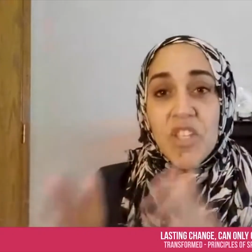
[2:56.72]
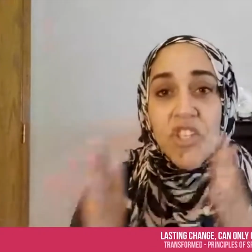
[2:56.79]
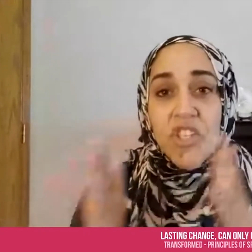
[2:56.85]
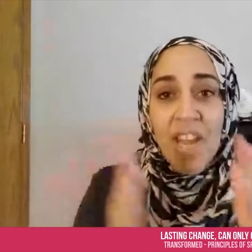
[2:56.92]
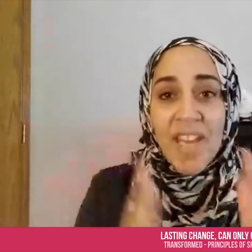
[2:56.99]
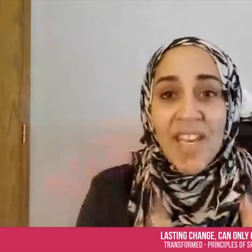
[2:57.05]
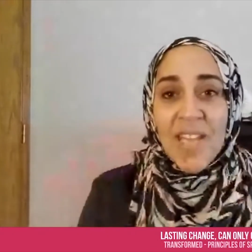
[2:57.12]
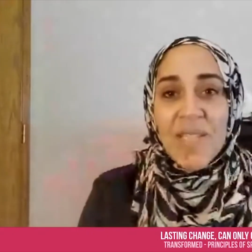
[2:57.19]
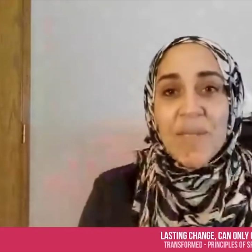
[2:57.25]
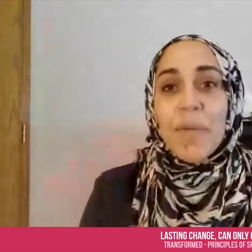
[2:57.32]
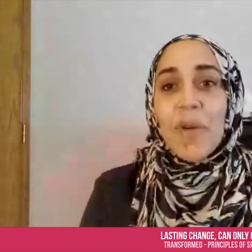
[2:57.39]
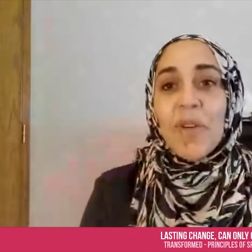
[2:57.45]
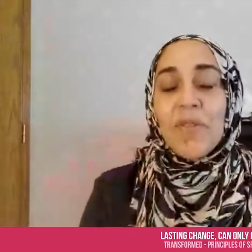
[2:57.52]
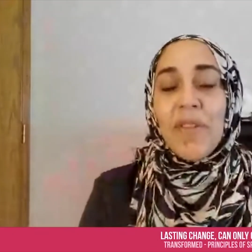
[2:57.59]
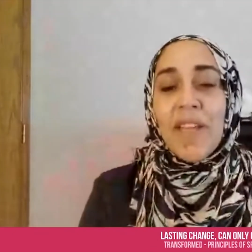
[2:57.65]
Jannah is
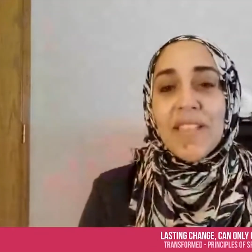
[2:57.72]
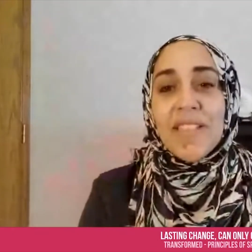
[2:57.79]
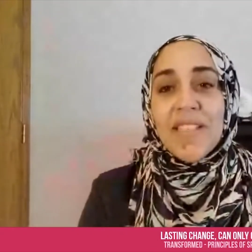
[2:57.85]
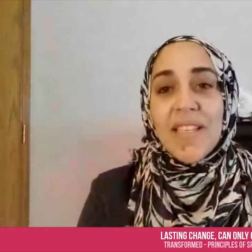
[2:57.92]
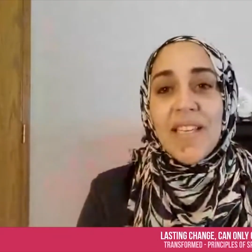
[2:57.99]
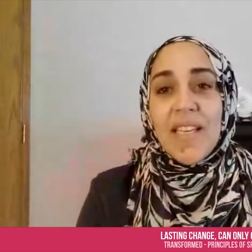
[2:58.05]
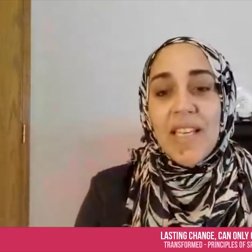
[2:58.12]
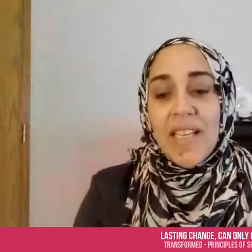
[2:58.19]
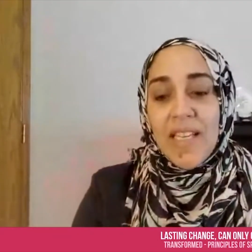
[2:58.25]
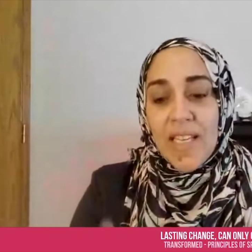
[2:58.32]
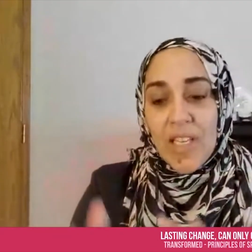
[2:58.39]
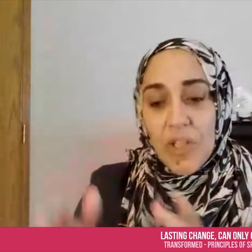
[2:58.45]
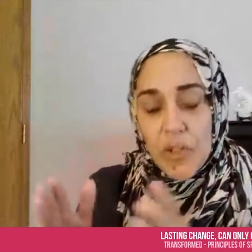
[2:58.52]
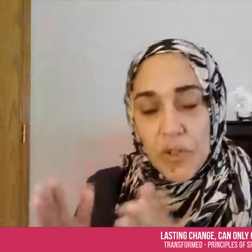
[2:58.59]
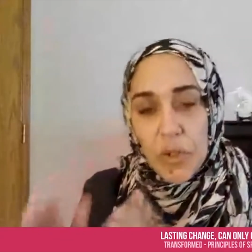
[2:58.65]
perfect.
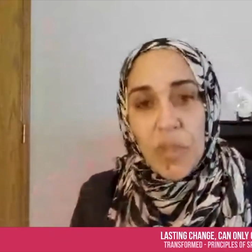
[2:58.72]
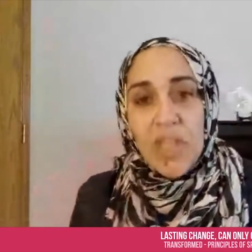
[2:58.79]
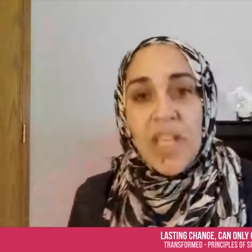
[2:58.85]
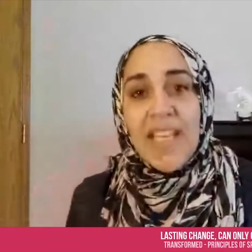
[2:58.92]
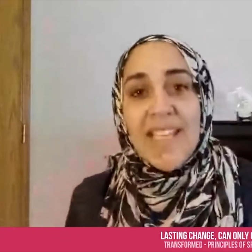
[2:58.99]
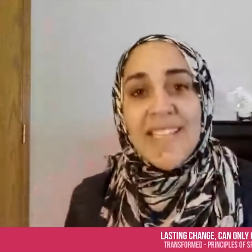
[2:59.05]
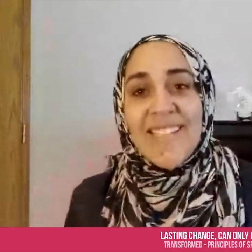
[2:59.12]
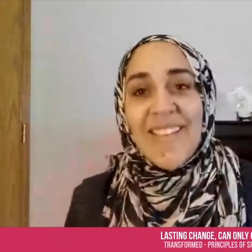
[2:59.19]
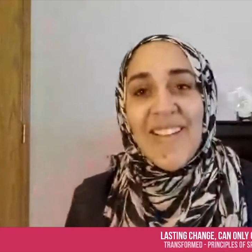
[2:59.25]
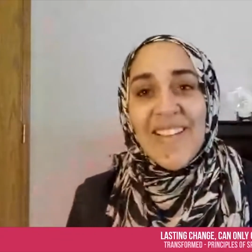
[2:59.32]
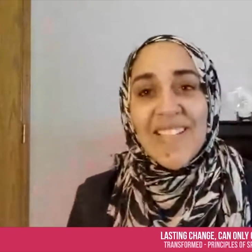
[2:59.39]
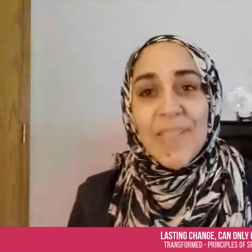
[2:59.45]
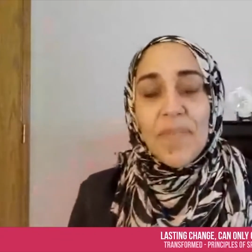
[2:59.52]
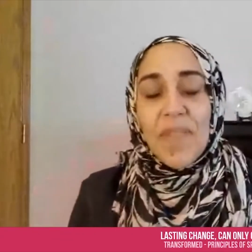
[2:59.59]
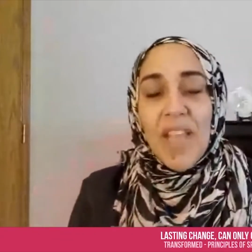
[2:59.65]
Dunya is
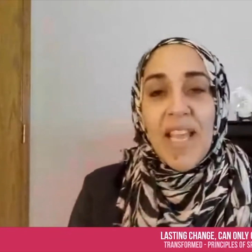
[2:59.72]
not.